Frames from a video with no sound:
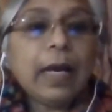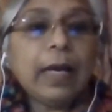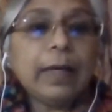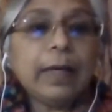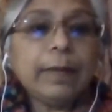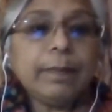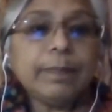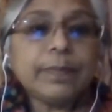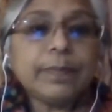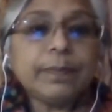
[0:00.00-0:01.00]

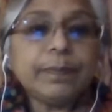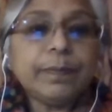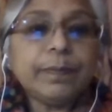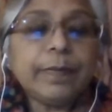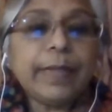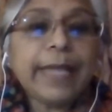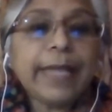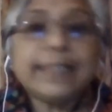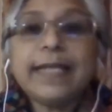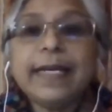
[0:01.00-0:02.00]
Um,
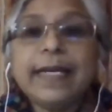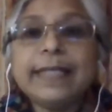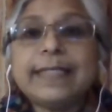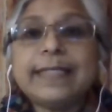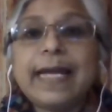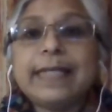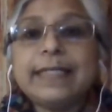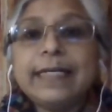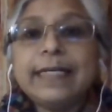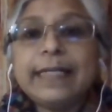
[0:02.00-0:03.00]
Next thing is
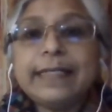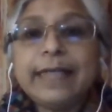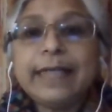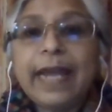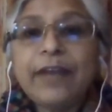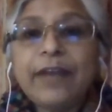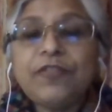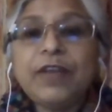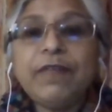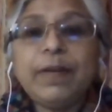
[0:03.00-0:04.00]
that the
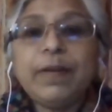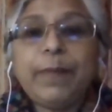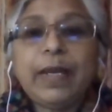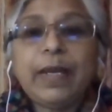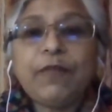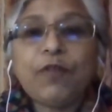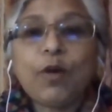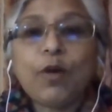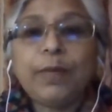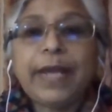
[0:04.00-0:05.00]
entry will be
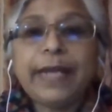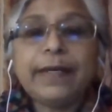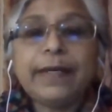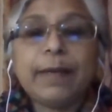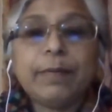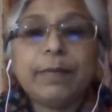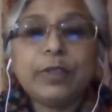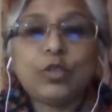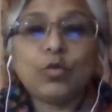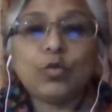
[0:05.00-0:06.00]
from gate
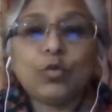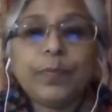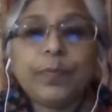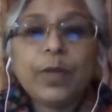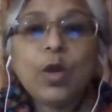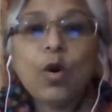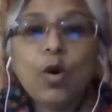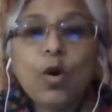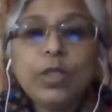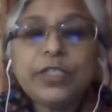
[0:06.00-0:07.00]
number 2.
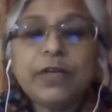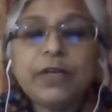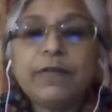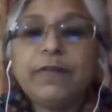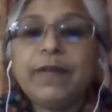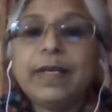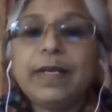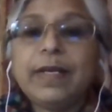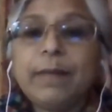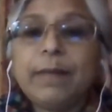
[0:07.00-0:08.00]
All children
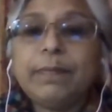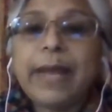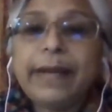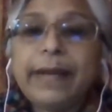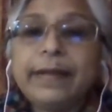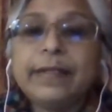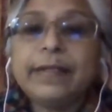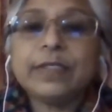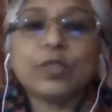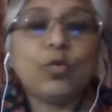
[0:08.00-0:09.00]
will come enter
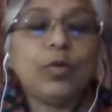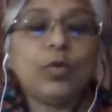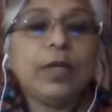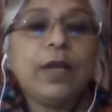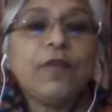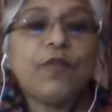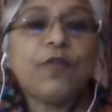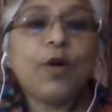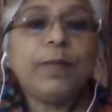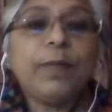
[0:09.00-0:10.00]
the school
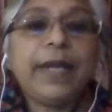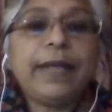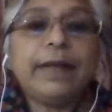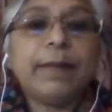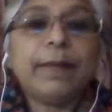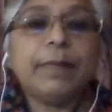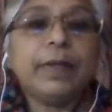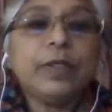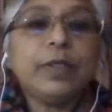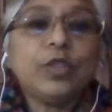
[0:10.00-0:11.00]
from gate
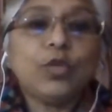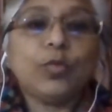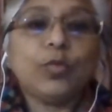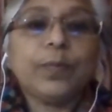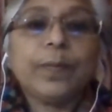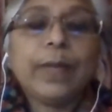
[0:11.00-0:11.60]
number 2.